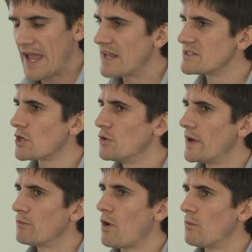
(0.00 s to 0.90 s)
And
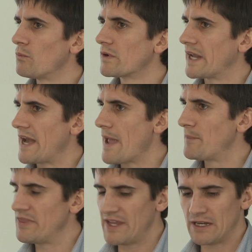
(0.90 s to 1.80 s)
so what can
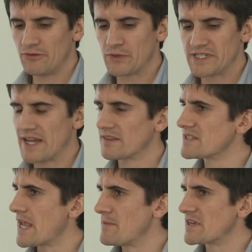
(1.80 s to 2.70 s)
happen then if we take the
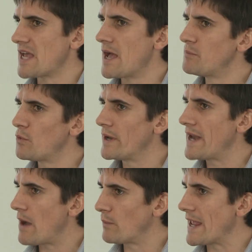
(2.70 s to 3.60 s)
same example and
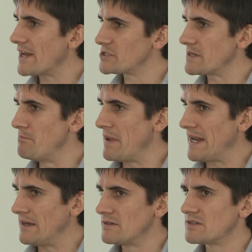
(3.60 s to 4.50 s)
now we actually
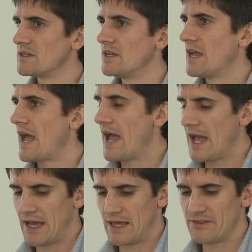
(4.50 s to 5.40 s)
bend
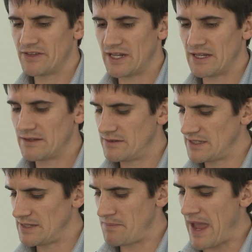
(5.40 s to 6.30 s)

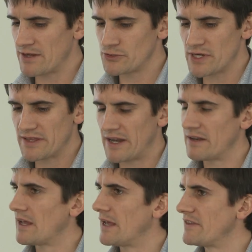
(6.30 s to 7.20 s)
the boundary
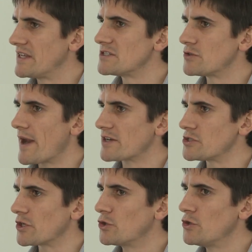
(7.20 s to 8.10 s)
that the
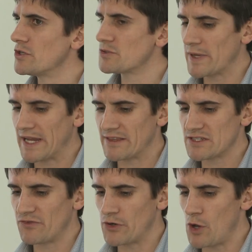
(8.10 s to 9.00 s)
interaction occurs, we get
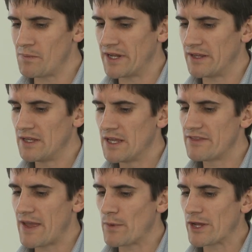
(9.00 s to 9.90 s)
this phenomena
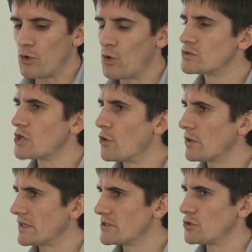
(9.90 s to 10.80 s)
that we call
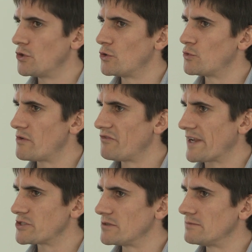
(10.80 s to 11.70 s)
total internal
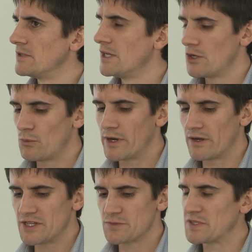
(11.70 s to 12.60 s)
reflection, where
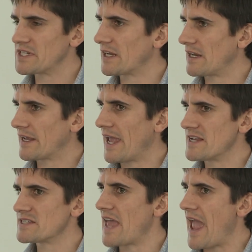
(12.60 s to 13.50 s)
in this particular
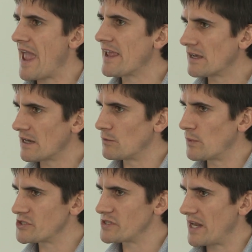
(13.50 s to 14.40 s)
case the angle at
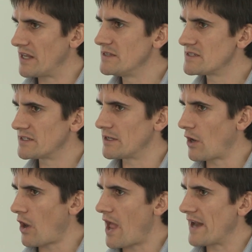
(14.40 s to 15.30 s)
which that incident
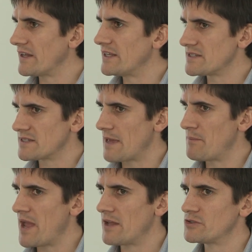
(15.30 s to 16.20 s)
light hits the
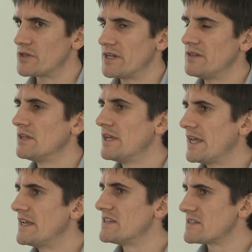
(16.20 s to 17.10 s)
boundary
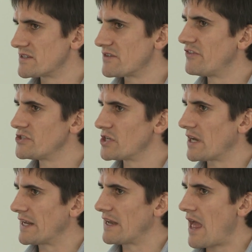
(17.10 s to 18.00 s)
is
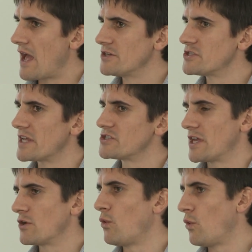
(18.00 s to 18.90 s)
sufficiently large such
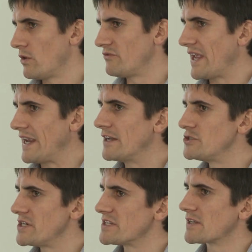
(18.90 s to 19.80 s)
that all of the
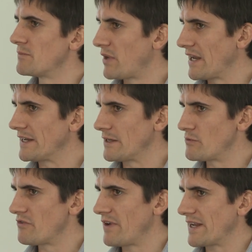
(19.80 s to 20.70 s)
energy is completely
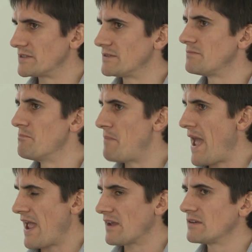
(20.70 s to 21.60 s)
reflected
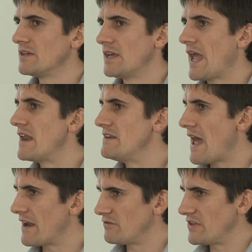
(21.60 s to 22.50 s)
back and
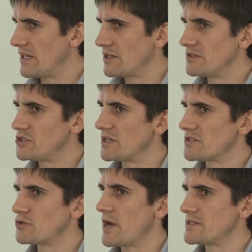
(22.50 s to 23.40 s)
none of the energy
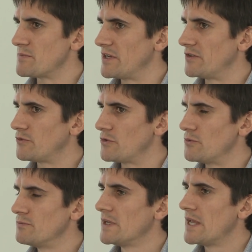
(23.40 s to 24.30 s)
is transmitted
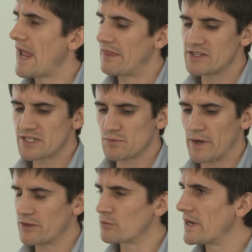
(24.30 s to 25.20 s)
through. And this is
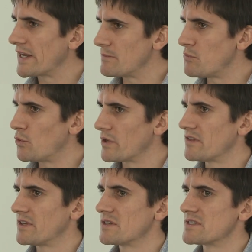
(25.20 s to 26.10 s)
one of the really
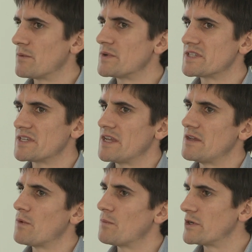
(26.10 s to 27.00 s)
important things that we
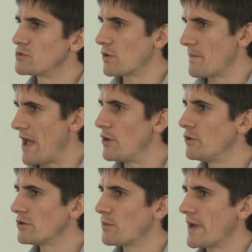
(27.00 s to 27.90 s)
see when we talk about
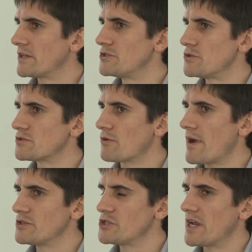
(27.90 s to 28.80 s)
earthquake-induced
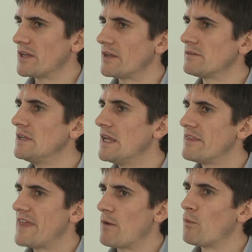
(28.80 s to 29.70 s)
ground shaking,
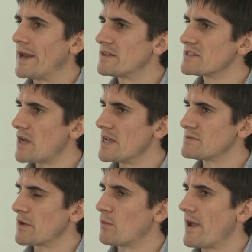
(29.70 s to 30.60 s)
that when
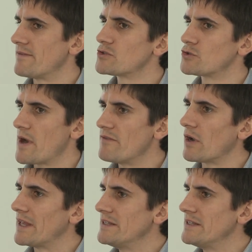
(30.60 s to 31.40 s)
seismic waves travel